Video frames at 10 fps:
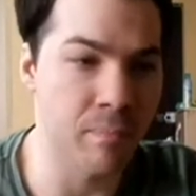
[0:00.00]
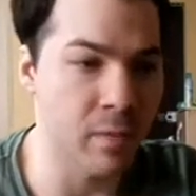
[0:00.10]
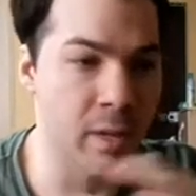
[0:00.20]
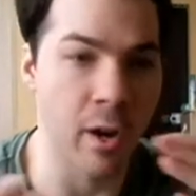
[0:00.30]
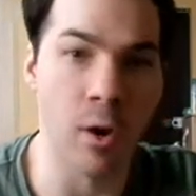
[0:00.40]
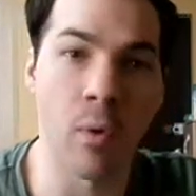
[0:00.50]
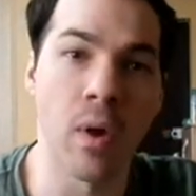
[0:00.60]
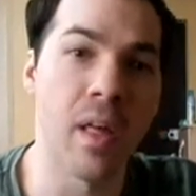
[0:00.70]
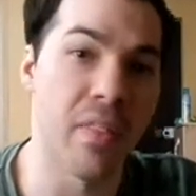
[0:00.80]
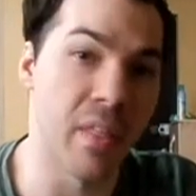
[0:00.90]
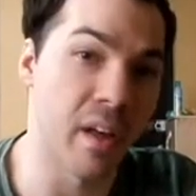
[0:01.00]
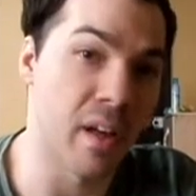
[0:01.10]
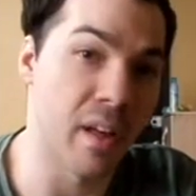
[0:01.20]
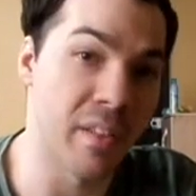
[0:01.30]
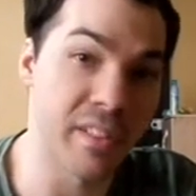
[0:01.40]
you know,
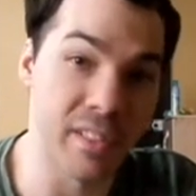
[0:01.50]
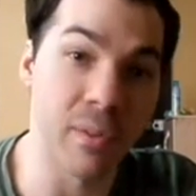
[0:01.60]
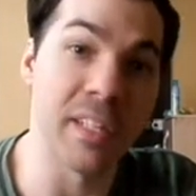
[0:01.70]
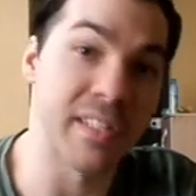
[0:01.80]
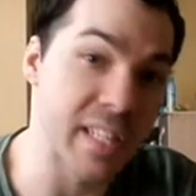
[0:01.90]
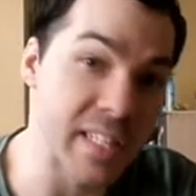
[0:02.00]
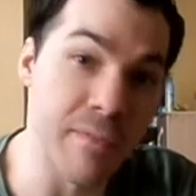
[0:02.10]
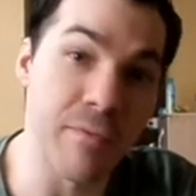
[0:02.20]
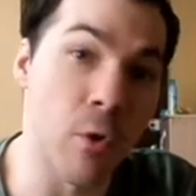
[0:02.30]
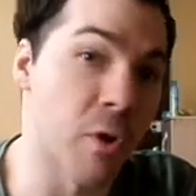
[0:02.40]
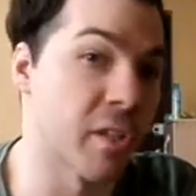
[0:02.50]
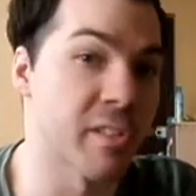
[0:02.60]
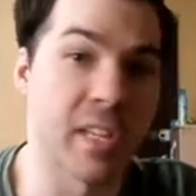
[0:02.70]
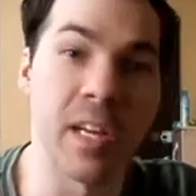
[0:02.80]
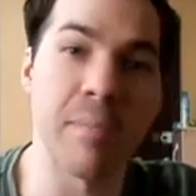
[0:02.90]
this is only season 4.
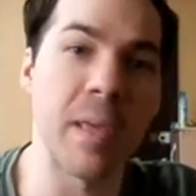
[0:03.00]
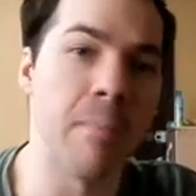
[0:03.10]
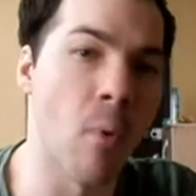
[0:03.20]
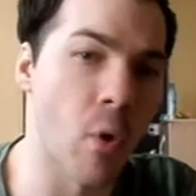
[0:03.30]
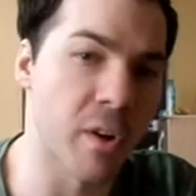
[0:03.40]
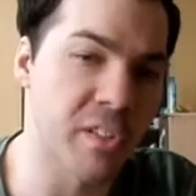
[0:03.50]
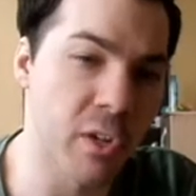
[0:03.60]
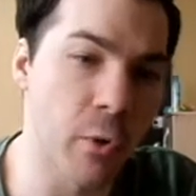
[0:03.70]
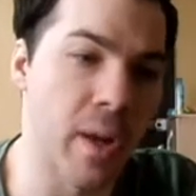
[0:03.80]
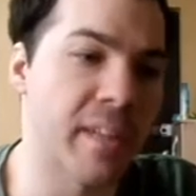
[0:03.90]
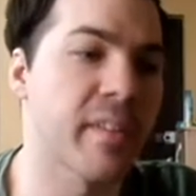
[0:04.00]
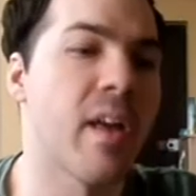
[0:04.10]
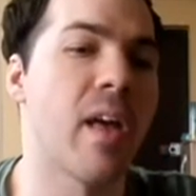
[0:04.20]
There's going to be more to it.